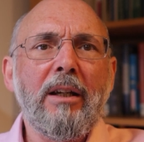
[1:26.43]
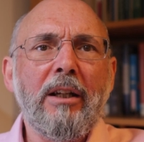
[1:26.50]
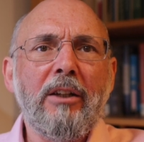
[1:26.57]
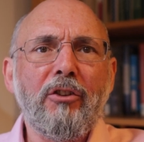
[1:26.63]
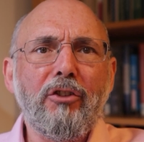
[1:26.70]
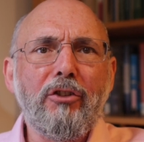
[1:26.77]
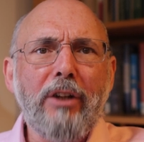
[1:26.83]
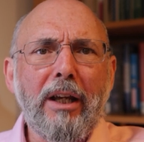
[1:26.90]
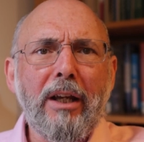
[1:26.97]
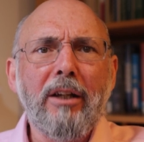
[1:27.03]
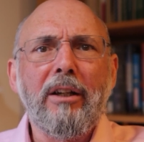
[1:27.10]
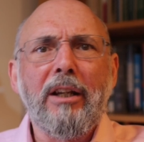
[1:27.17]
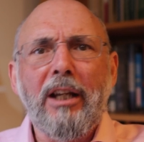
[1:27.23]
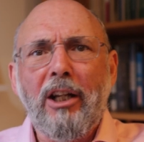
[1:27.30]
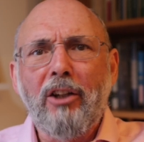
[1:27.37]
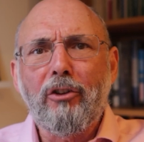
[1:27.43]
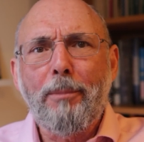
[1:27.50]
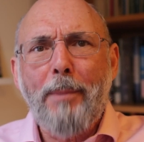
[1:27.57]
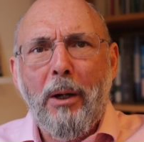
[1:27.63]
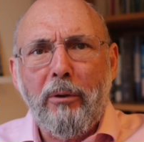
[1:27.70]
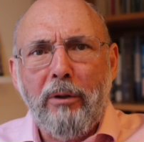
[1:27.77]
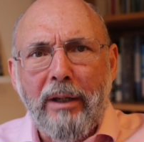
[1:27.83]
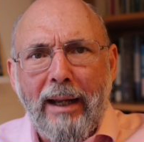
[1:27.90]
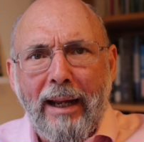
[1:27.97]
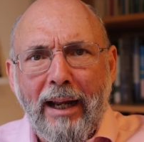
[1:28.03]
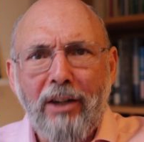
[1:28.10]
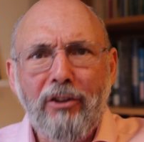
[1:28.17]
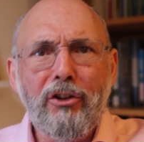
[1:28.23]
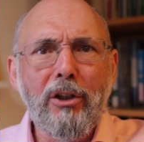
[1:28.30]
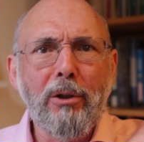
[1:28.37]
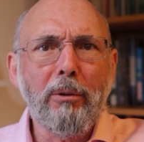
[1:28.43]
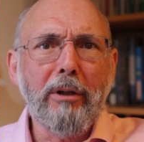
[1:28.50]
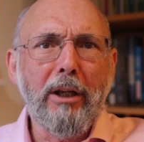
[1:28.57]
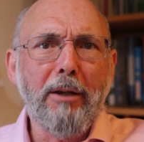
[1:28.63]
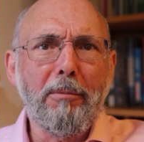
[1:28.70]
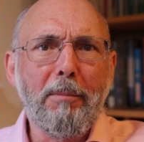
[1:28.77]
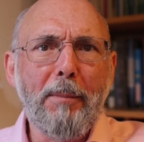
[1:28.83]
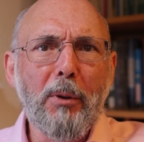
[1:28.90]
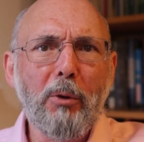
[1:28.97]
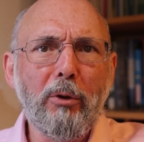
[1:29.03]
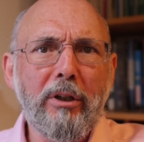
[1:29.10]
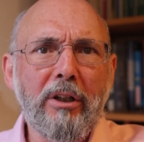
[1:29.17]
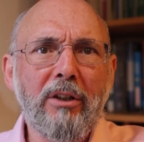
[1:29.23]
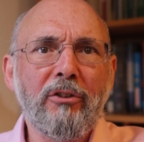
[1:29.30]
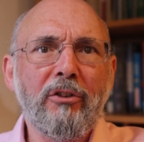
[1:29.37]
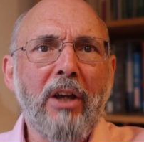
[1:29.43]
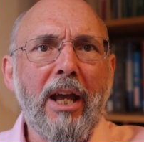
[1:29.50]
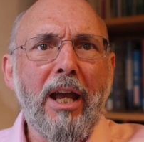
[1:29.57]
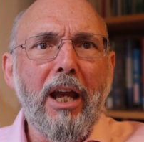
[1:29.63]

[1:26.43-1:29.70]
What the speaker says: Instead, it's about enhancing our capabilities